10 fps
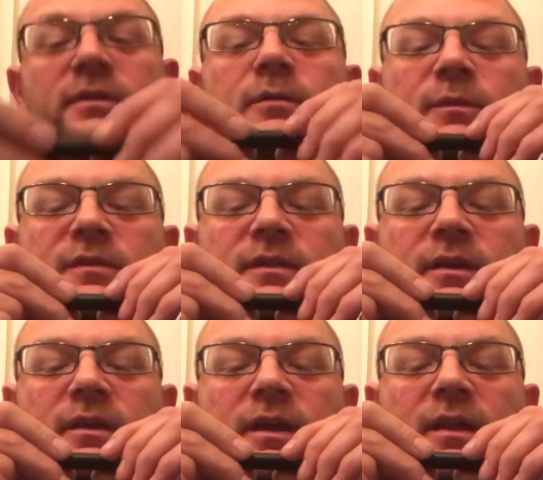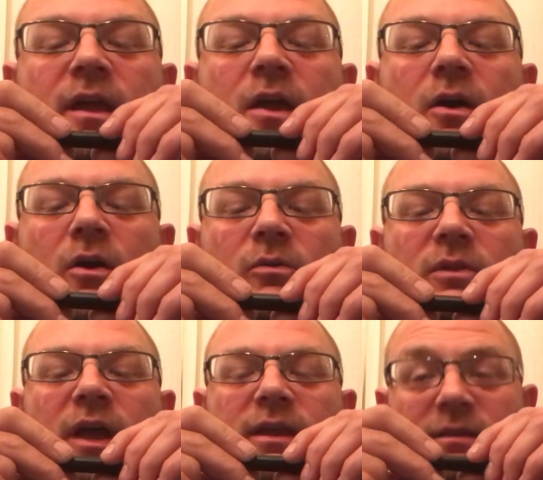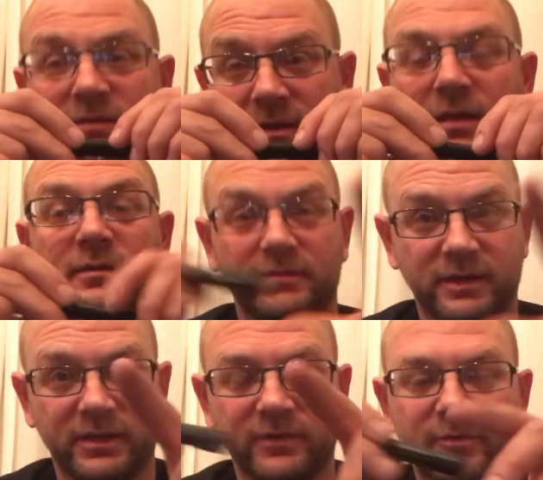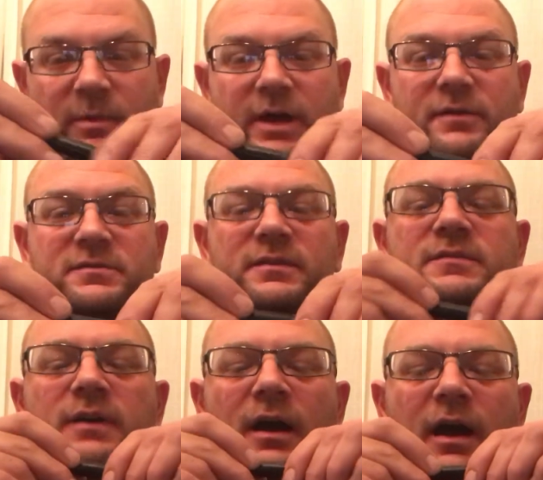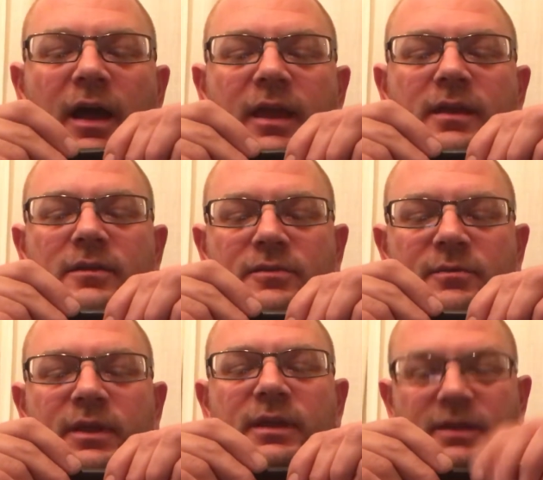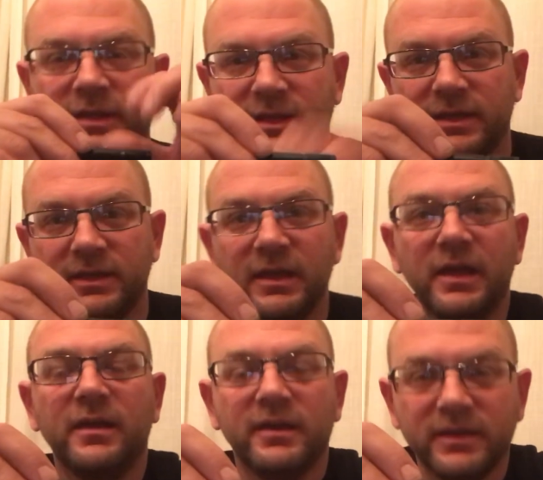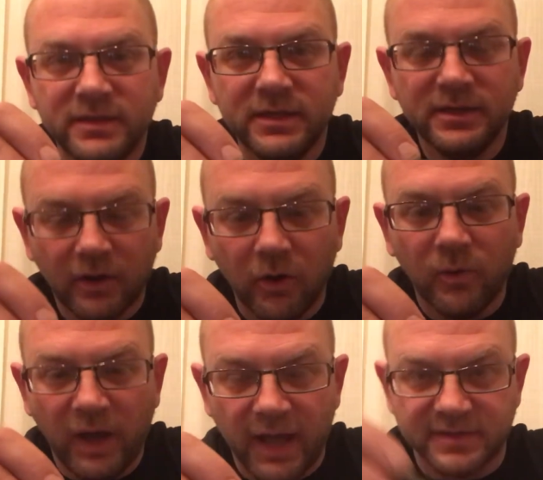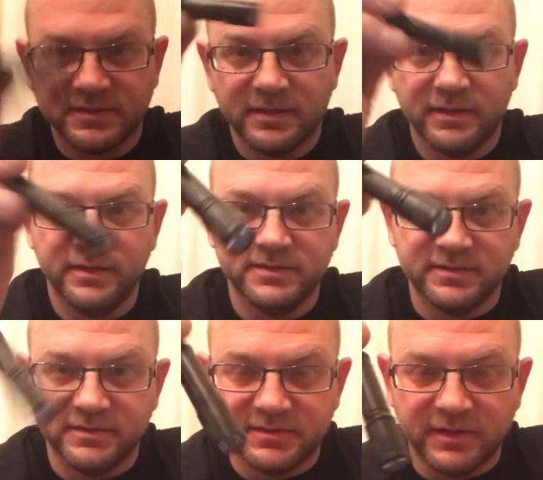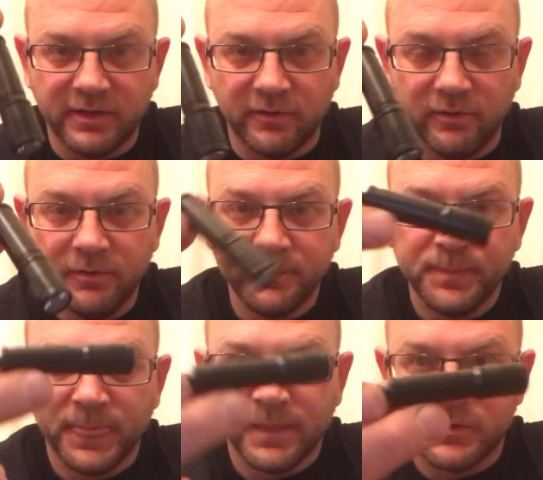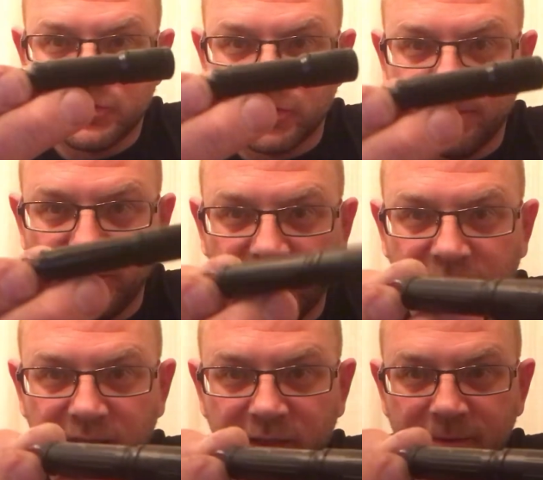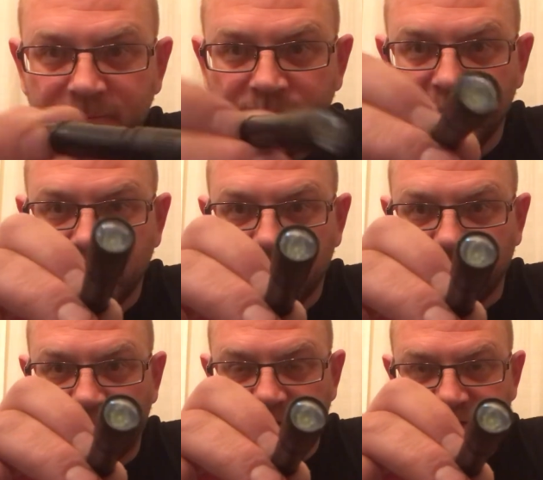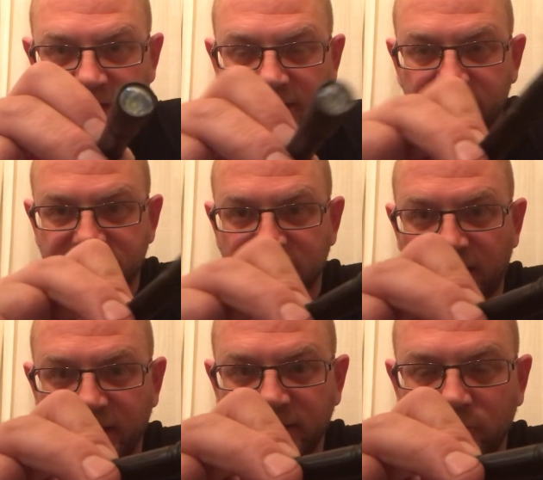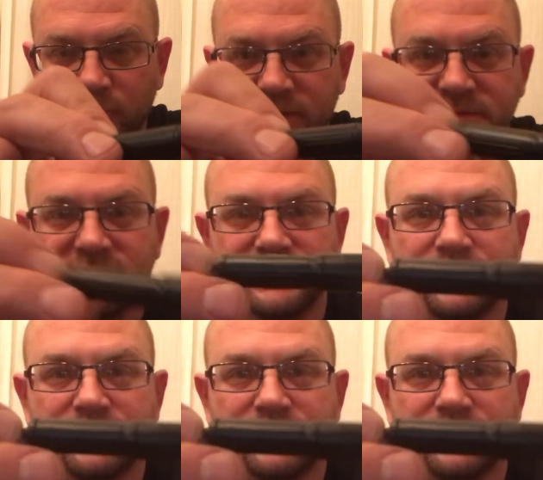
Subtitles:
going to say it again. Olight. They got different models of this. I3E EOS. This is a single AAA flashlight. It's 90 lumens,